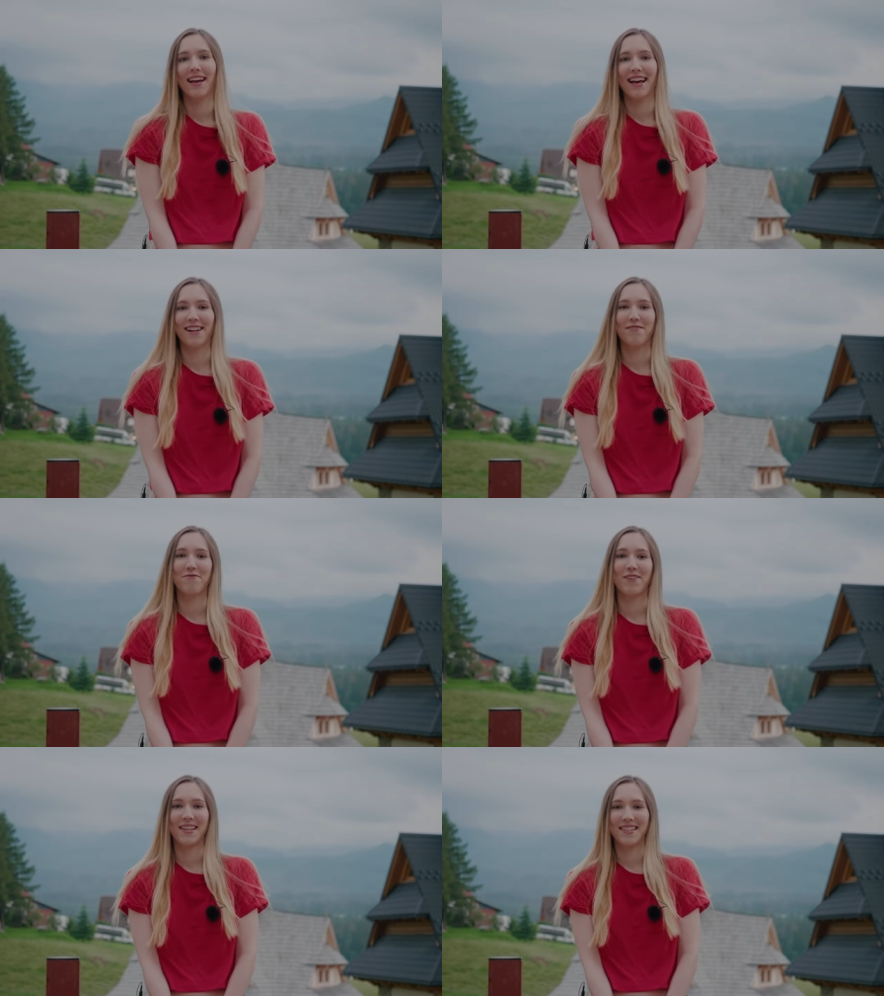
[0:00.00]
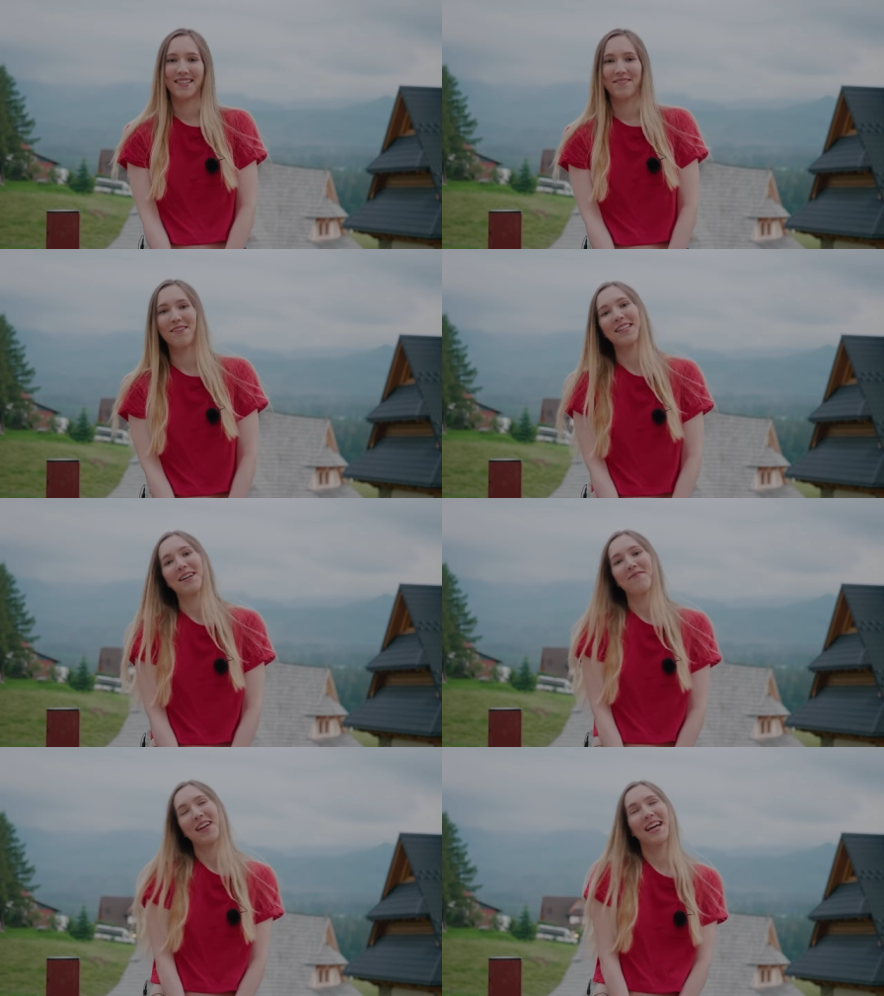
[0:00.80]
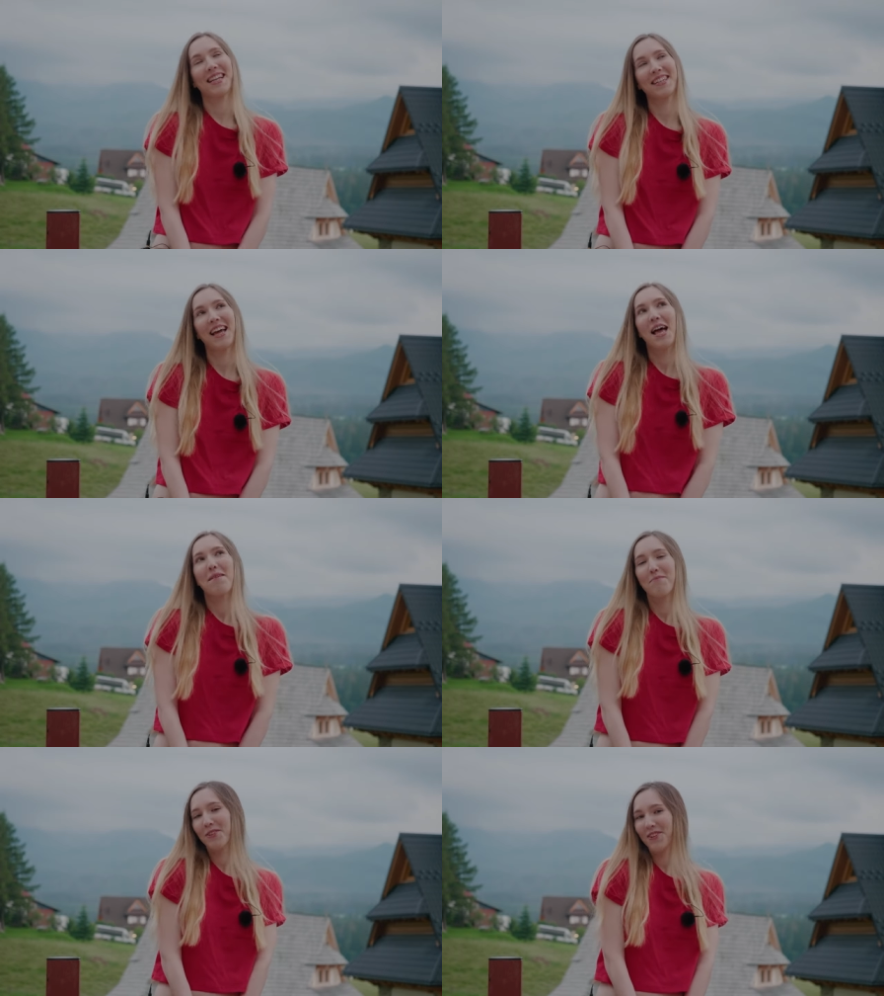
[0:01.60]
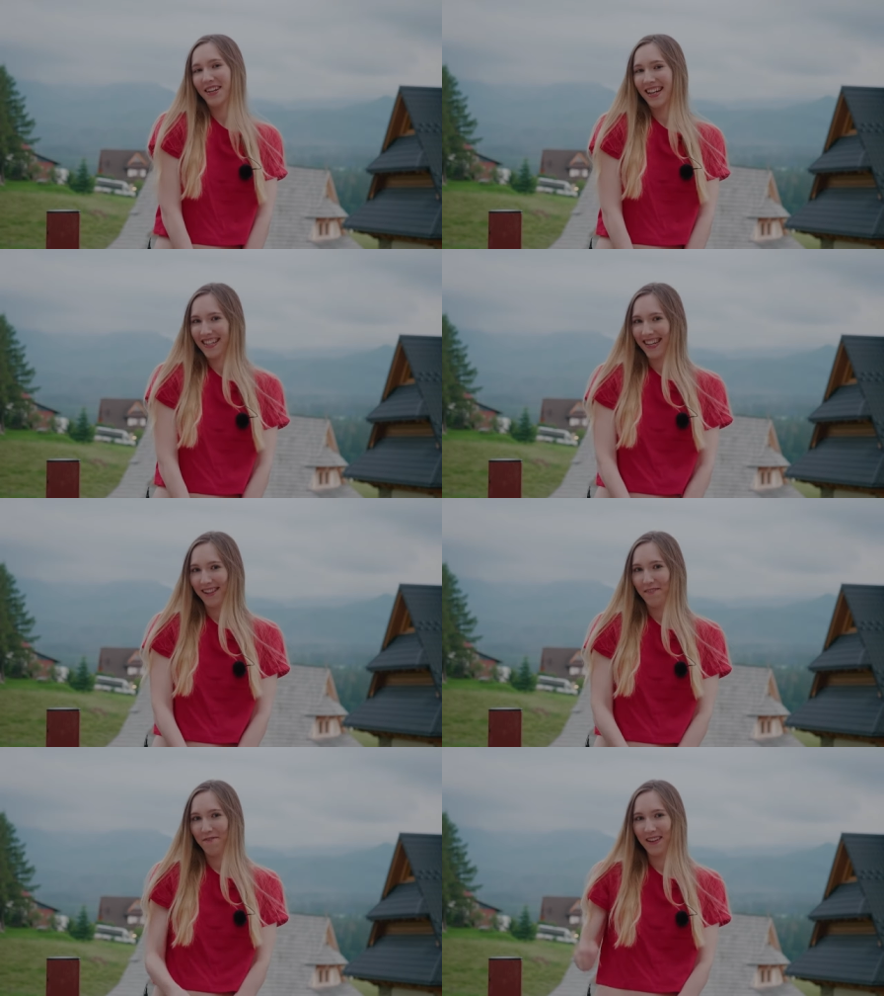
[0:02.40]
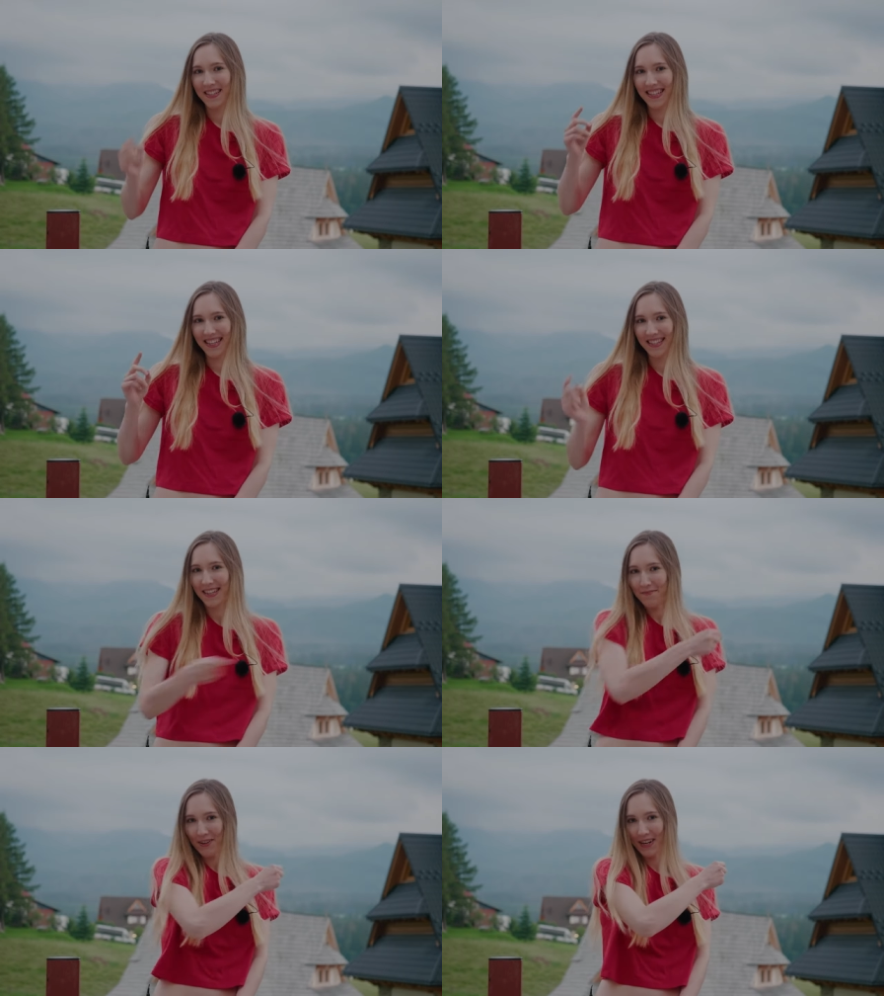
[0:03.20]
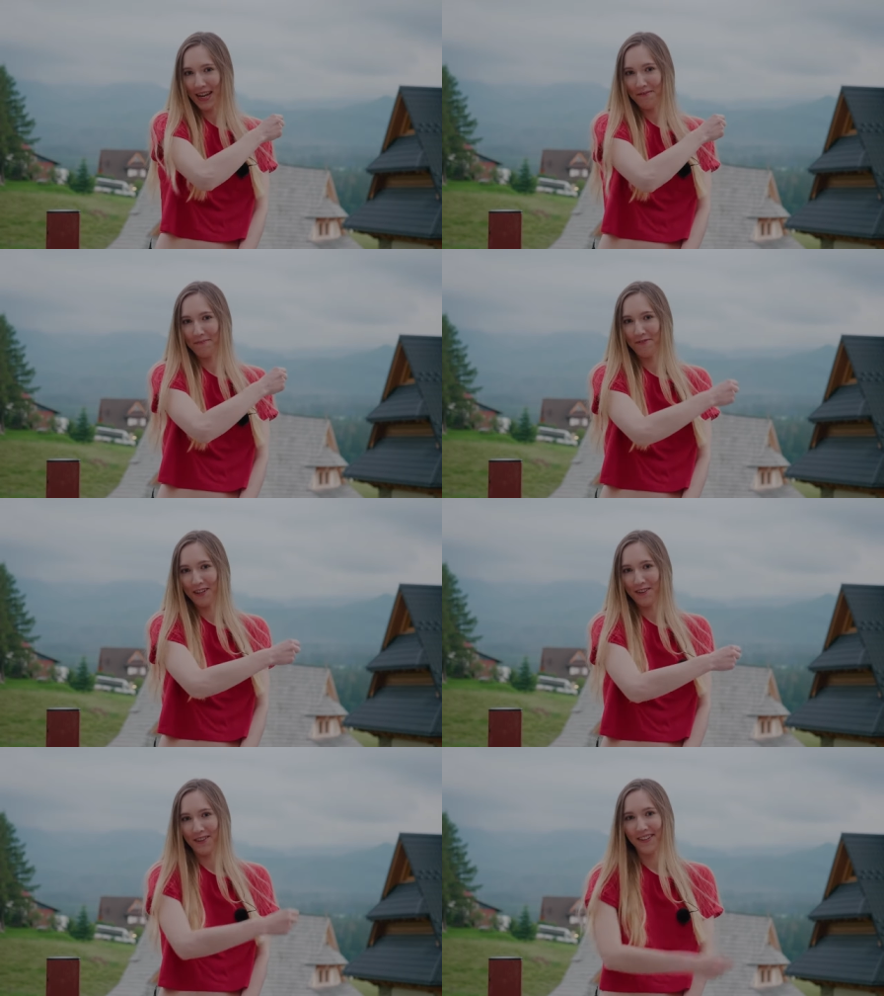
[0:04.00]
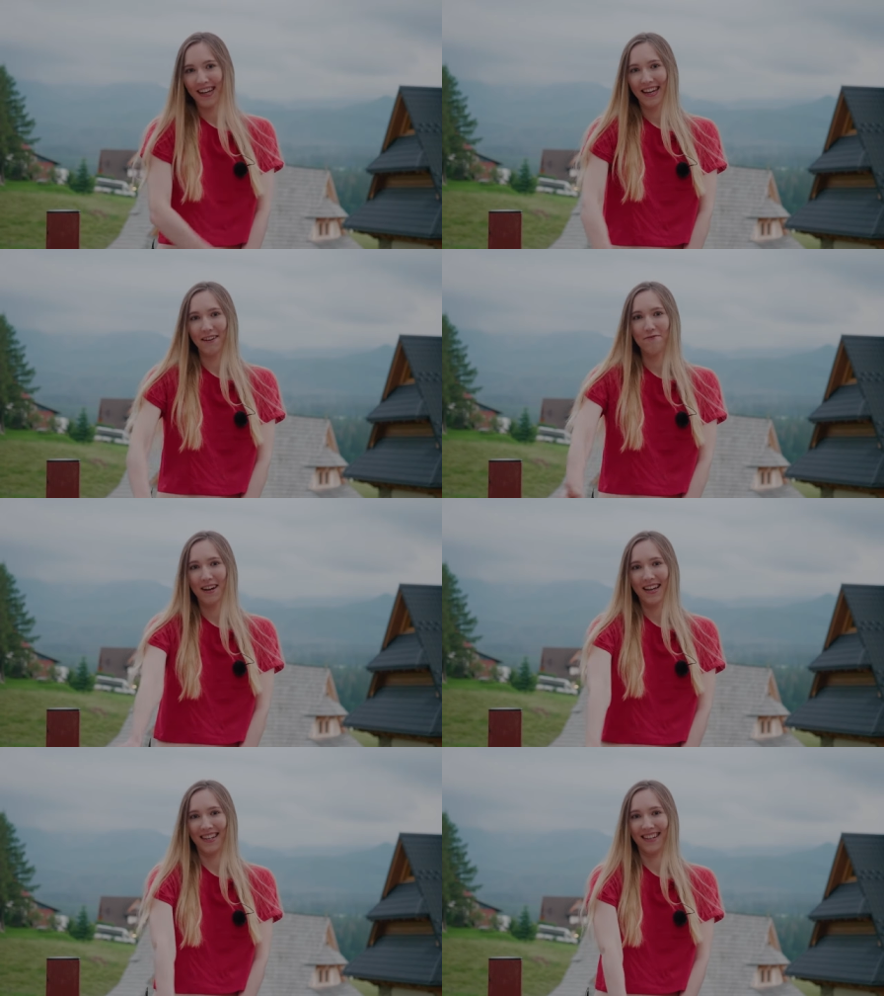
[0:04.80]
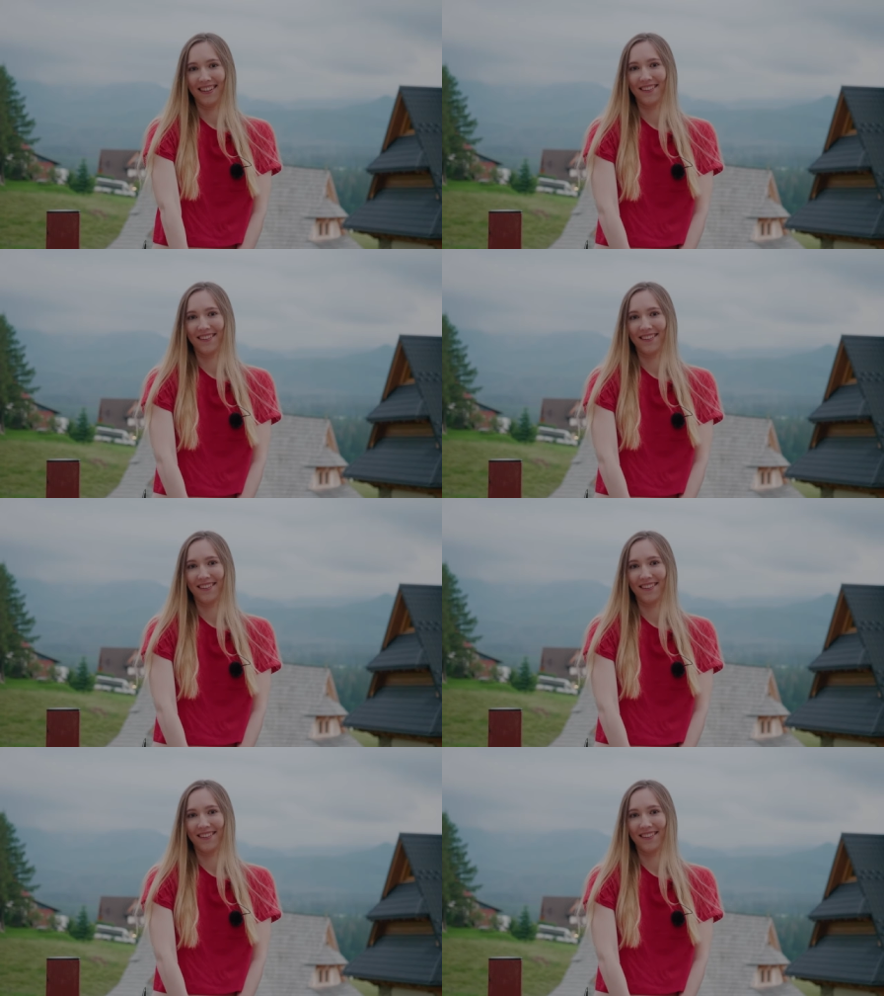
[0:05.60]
Hello friends, welcome at Modern Classical Fencing Summer Camp Vlog Day 1.